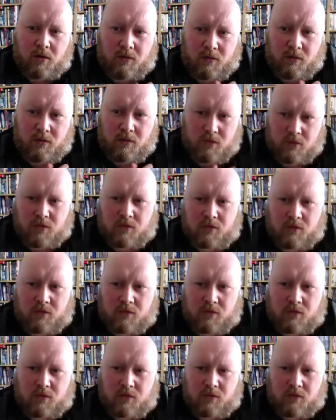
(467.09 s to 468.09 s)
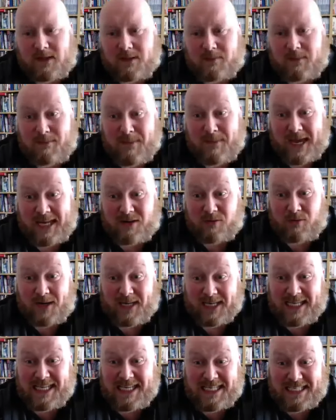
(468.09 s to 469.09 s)
good recipes can be made
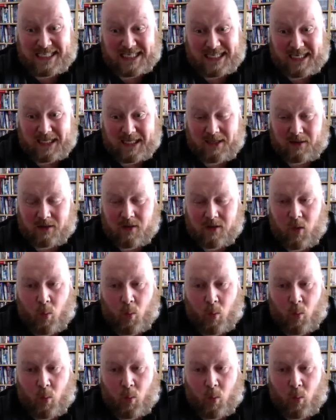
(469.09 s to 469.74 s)
quite easily